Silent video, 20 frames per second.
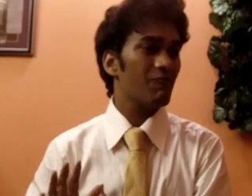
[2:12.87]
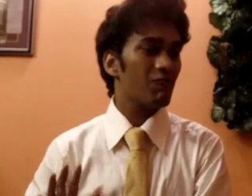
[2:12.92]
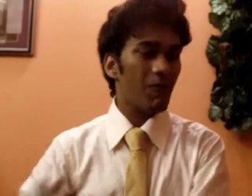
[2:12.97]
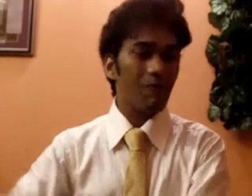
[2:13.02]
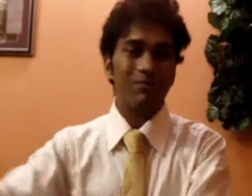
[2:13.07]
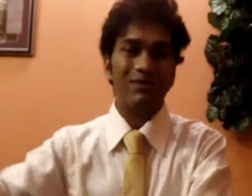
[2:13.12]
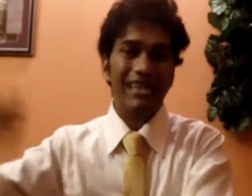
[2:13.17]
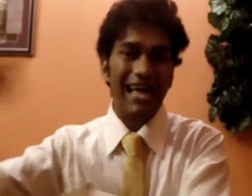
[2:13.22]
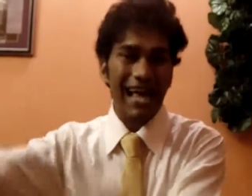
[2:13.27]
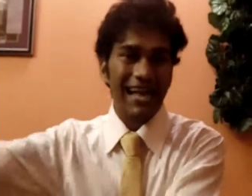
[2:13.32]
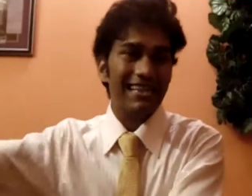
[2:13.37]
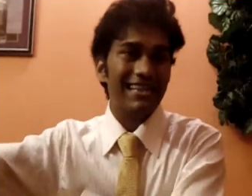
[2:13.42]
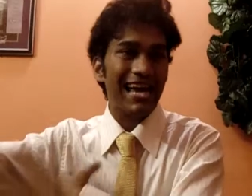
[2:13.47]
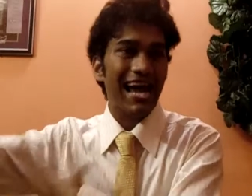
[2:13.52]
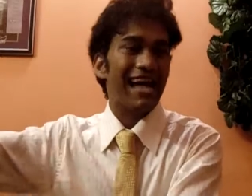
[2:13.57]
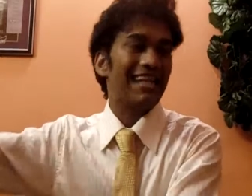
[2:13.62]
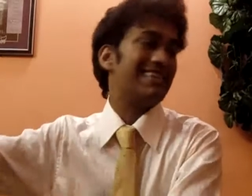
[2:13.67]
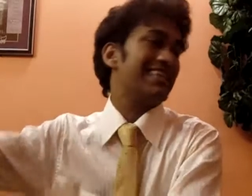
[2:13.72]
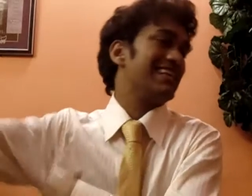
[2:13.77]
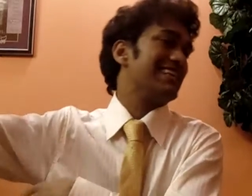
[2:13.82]
from that
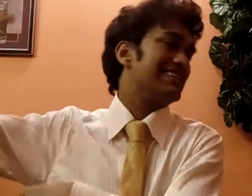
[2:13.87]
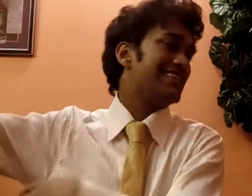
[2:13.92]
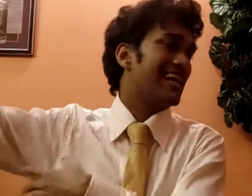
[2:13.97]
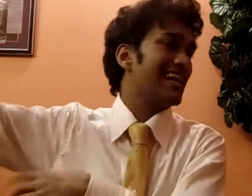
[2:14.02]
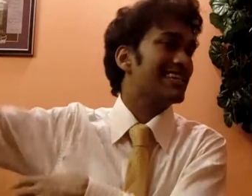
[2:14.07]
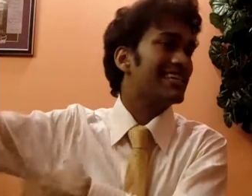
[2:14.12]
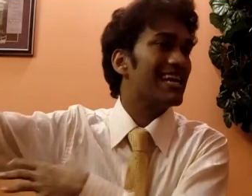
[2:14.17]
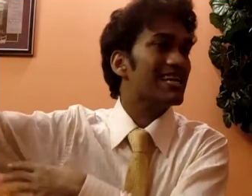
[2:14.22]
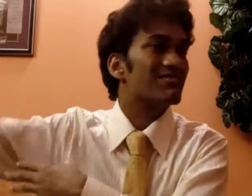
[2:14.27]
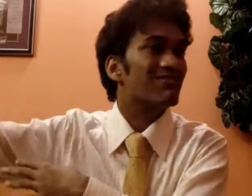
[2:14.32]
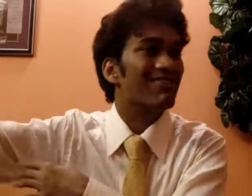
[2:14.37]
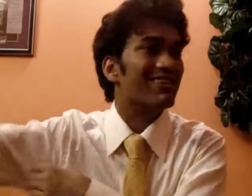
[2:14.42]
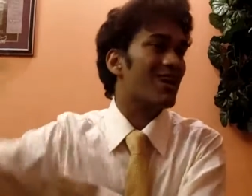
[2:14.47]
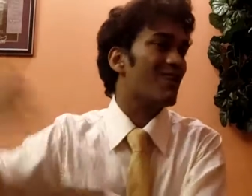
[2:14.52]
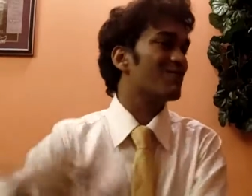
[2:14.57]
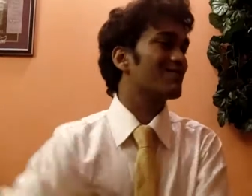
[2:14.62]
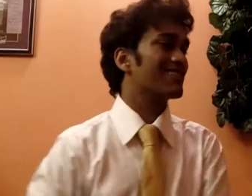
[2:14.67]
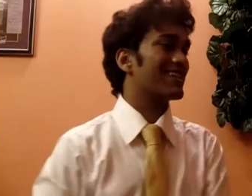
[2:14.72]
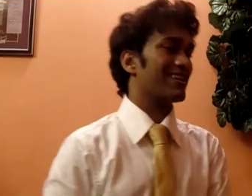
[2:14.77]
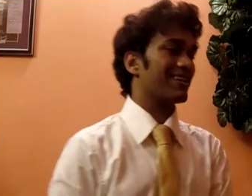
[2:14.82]
day I think their days were
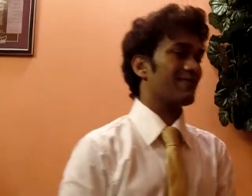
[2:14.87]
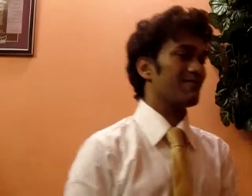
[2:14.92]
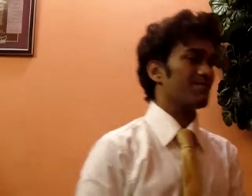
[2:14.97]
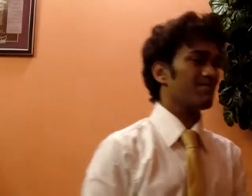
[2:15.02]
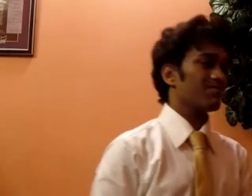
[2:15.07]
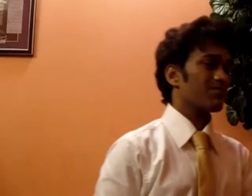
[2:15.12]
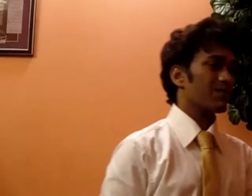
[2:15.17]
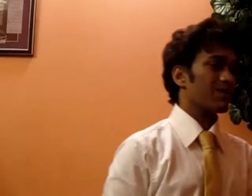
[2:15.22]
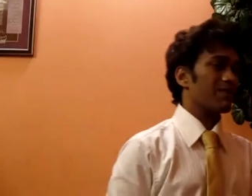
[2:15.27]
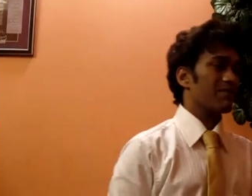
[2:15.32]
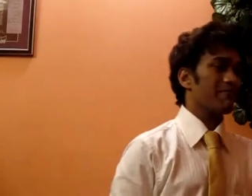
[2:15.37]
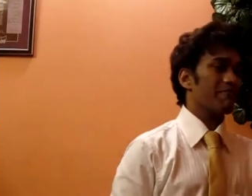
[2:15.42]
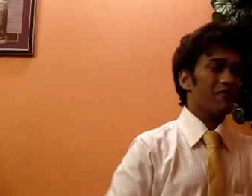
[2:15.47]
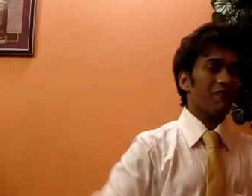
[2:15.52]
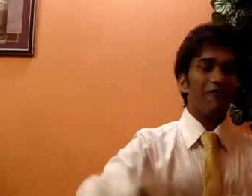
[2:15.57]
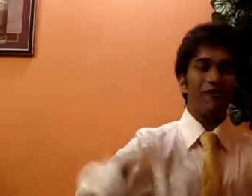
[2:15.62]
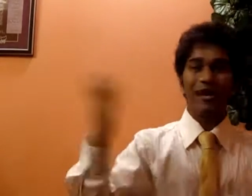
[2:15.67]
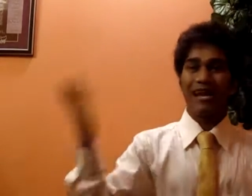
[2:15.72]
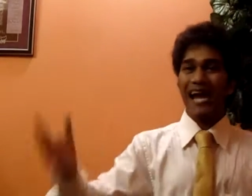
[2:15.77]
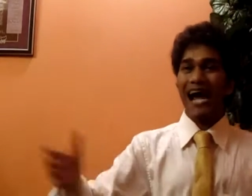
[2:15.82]
counted.
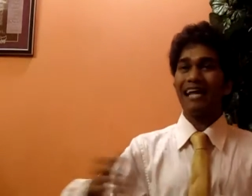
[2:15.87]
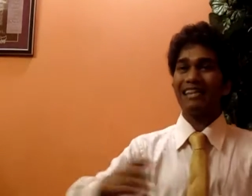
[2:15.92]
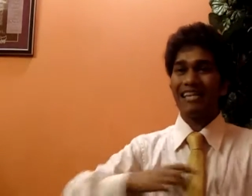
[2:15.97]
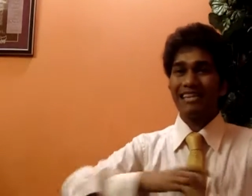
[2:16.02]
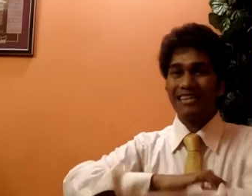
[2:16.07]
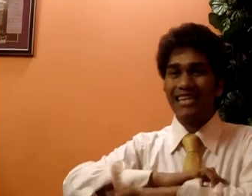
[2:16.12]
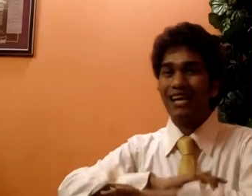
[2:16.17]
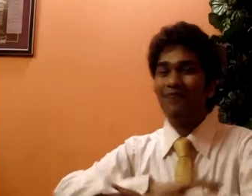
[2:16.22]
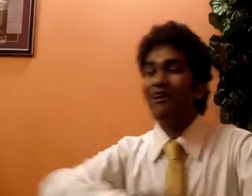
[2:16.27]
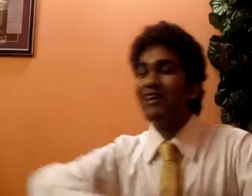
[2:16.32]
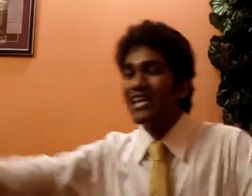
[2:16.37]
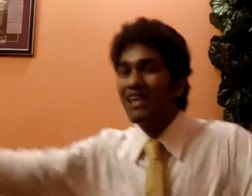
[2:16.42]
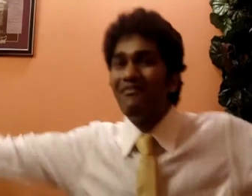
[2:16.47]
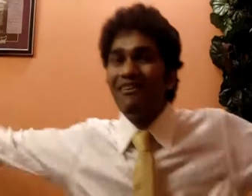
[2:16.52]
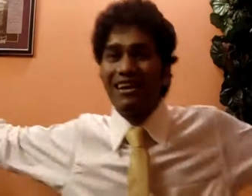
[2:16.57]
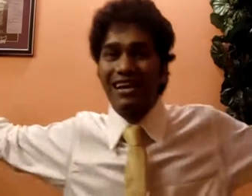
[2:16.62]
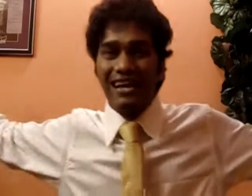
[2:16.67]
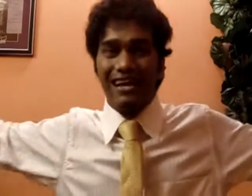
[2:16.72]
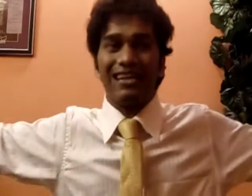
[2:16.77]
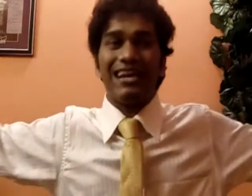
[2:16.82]
Before that I think they were
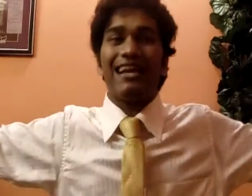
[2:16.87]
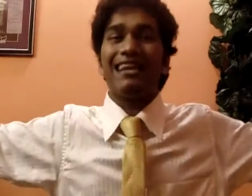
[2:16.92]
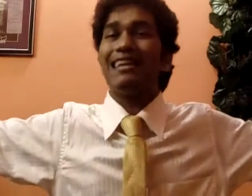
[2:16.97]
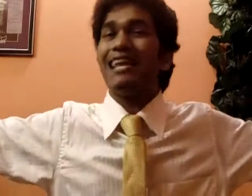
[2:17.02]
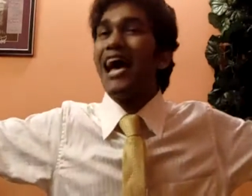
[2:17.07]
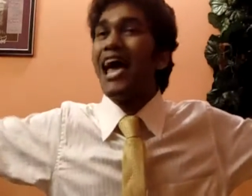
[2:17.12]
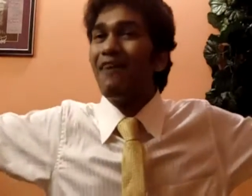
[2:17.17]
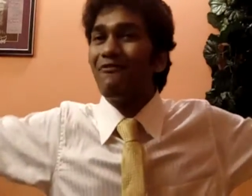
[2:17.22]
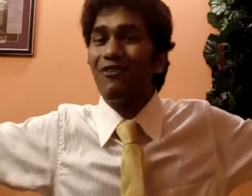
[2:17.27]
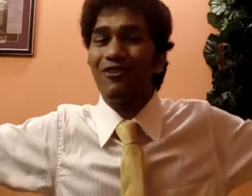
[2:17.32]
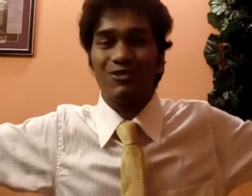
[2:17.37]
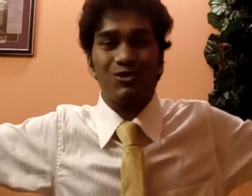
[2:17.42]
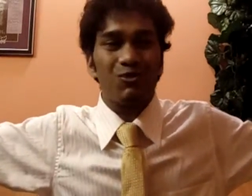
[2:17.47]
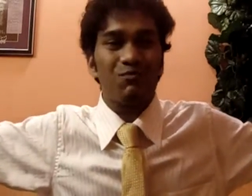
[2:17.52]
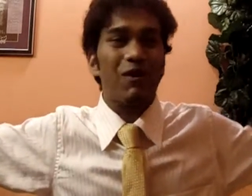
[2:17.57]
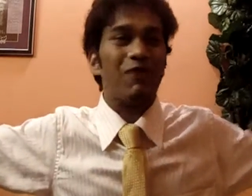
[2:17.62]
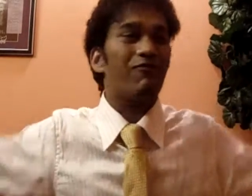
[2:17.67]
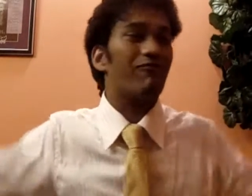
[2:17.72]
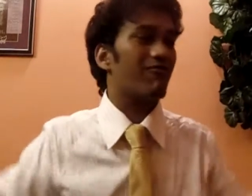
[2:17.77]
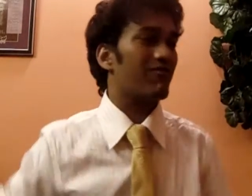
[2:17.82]
living in a life of super